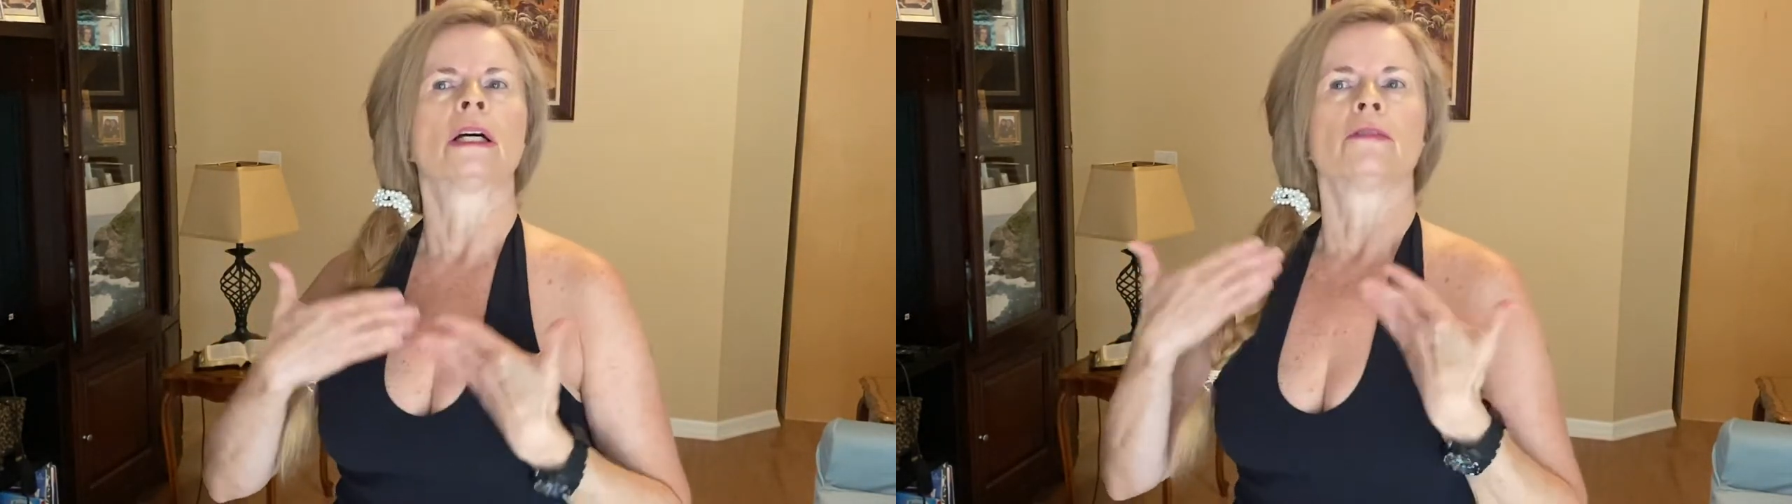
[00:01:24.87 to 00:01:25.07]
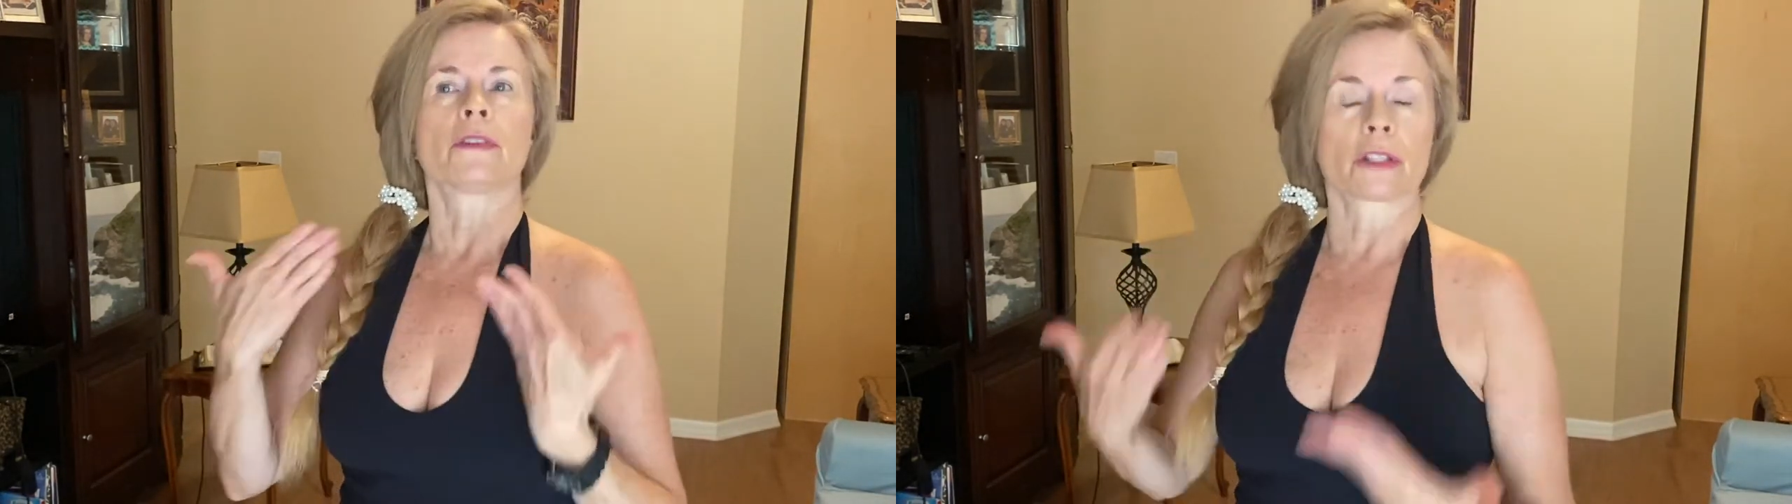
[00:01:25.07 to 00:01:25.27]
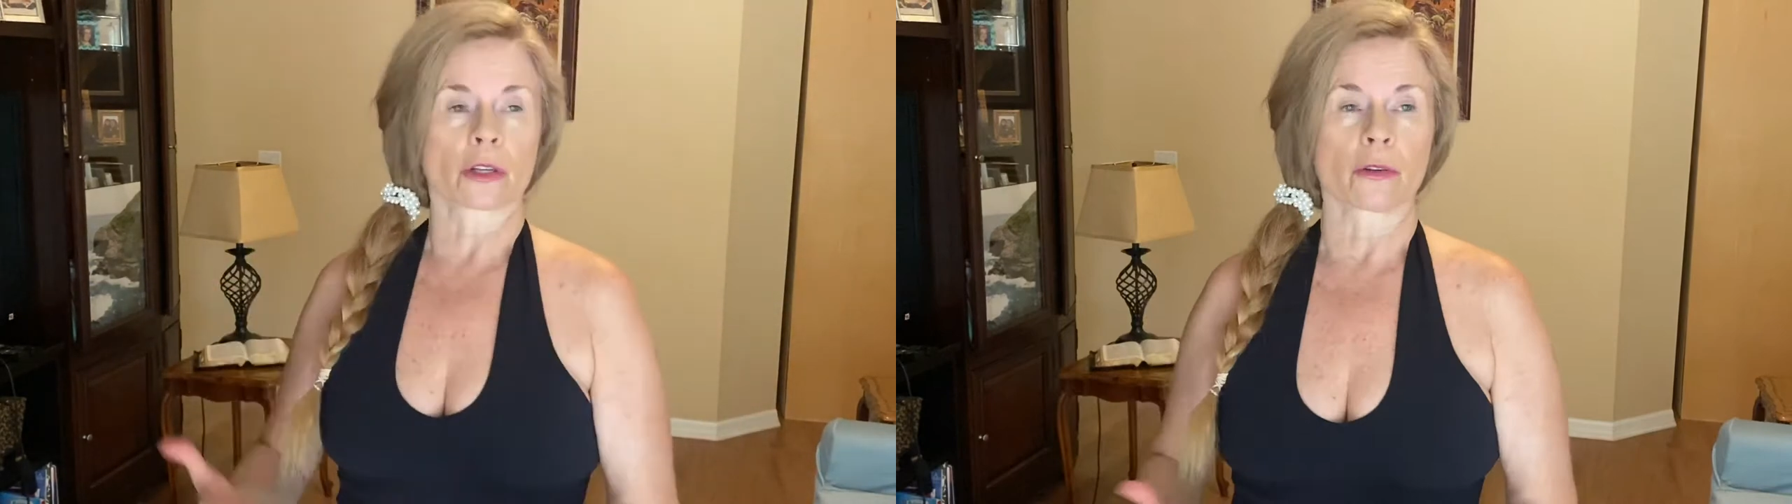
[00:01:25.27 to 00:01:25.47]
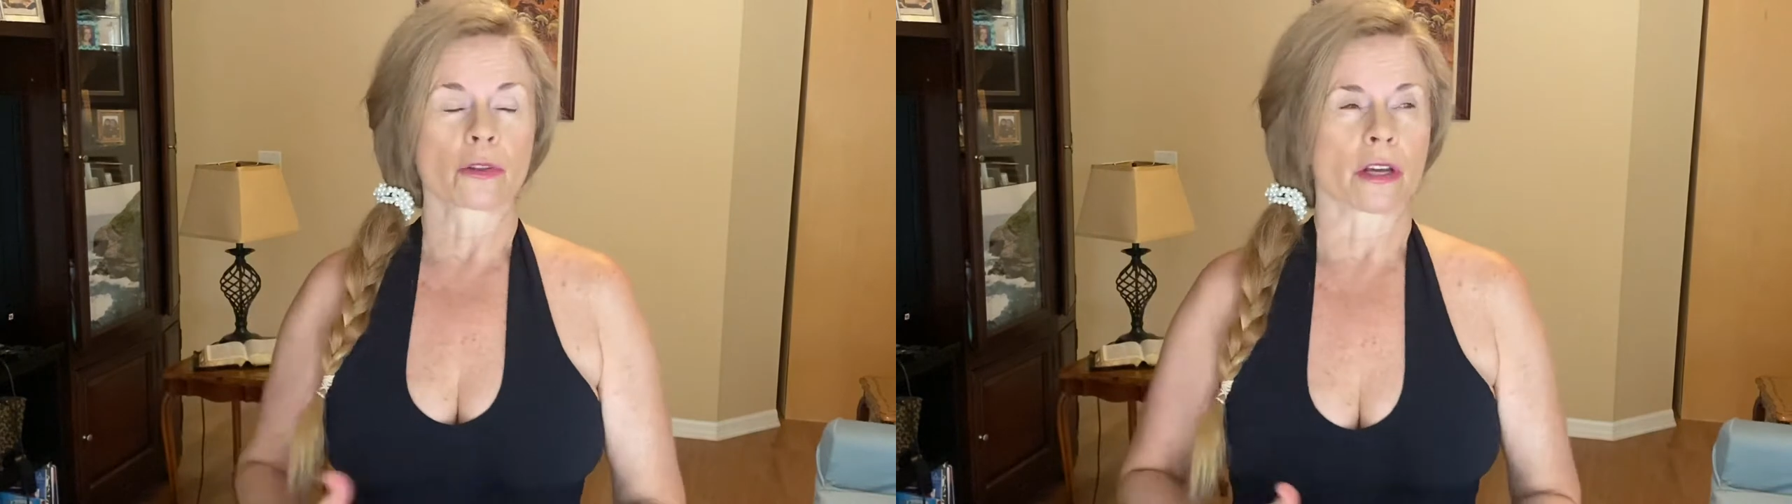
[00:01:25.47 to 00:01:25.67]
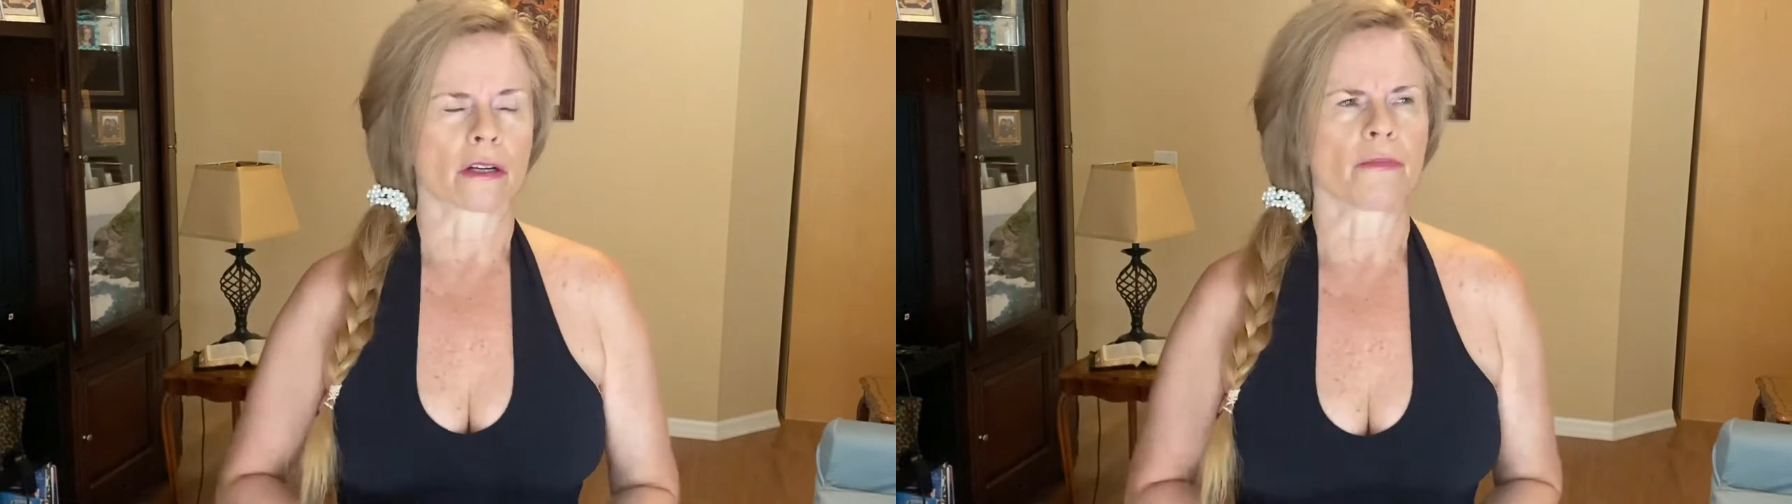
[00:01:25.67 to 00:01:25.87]
physical
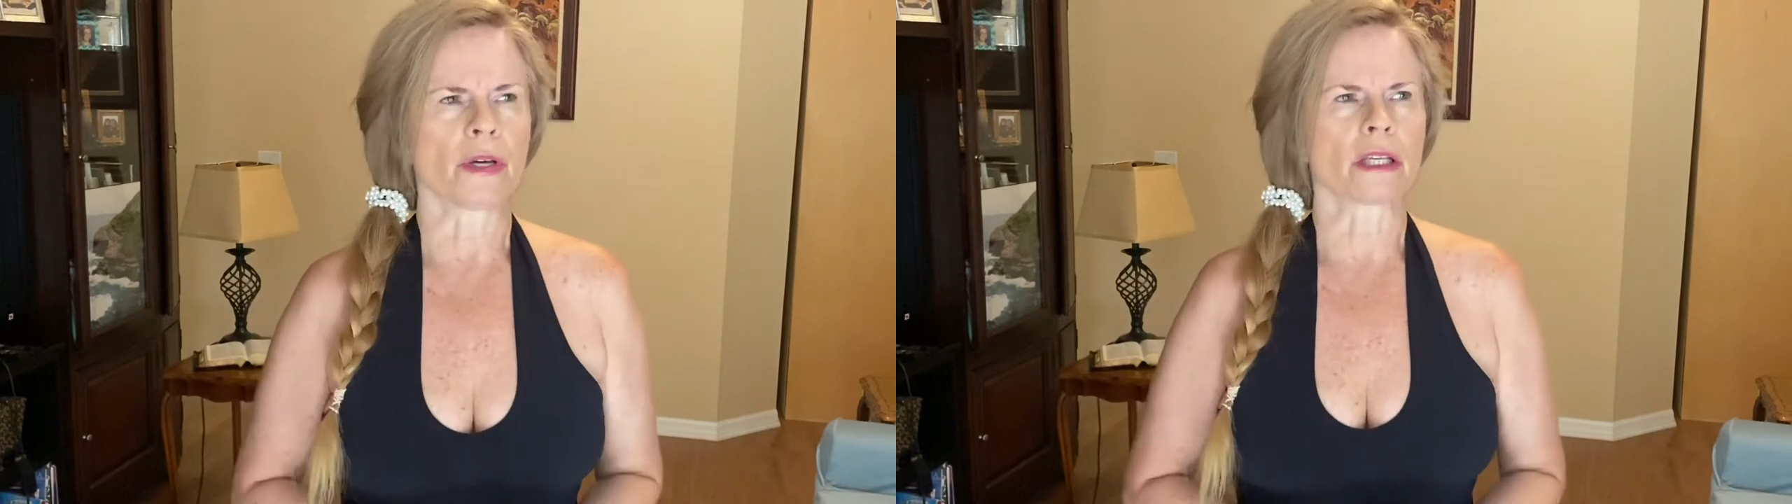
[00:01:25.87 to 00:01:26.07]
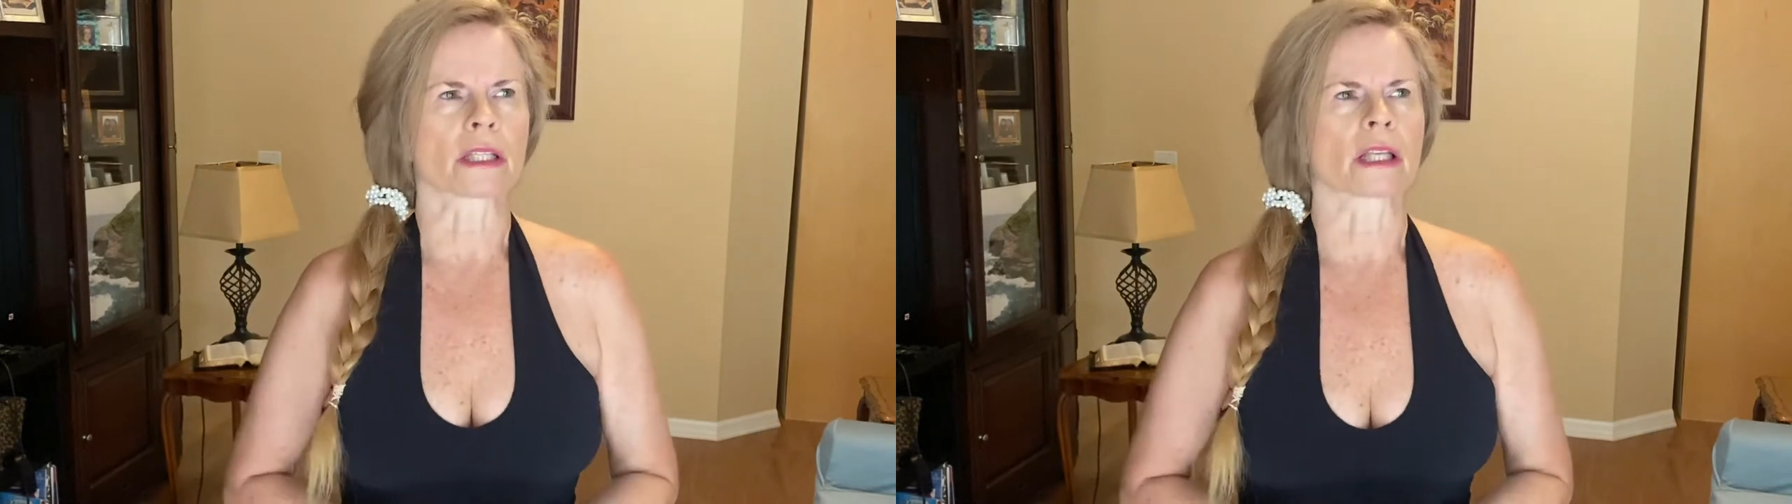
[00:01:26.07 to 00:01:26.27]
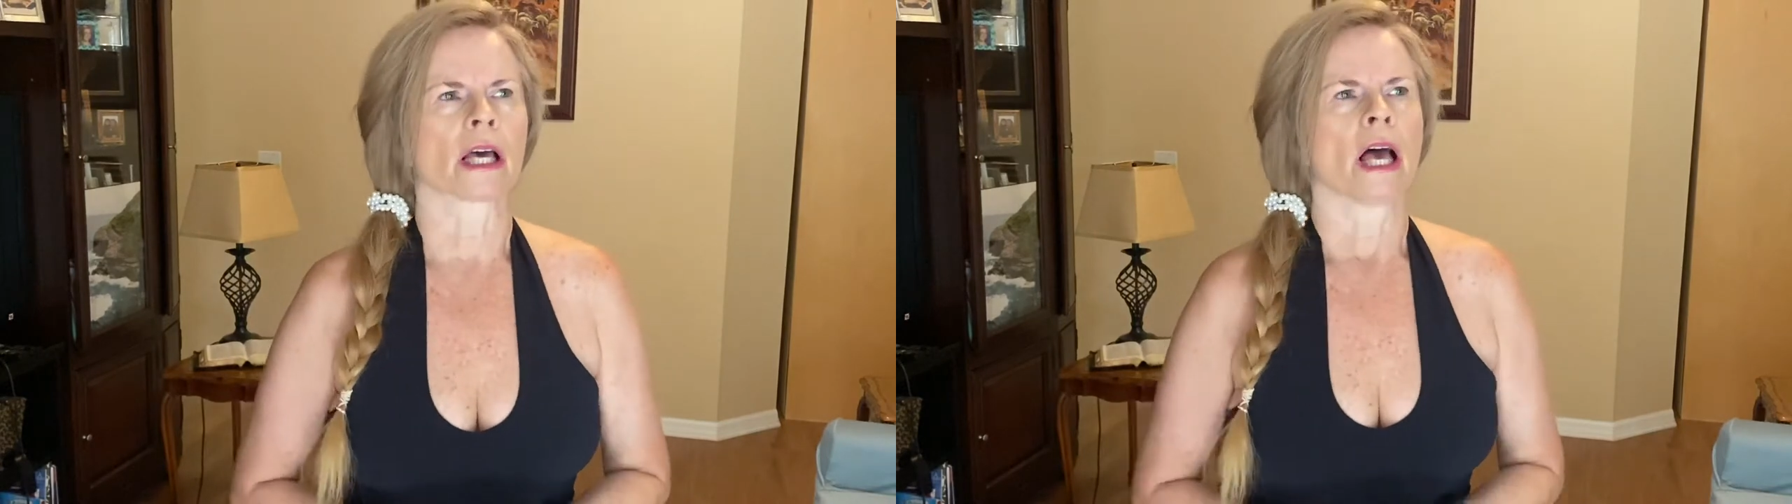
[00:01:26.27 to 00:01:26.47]
therapist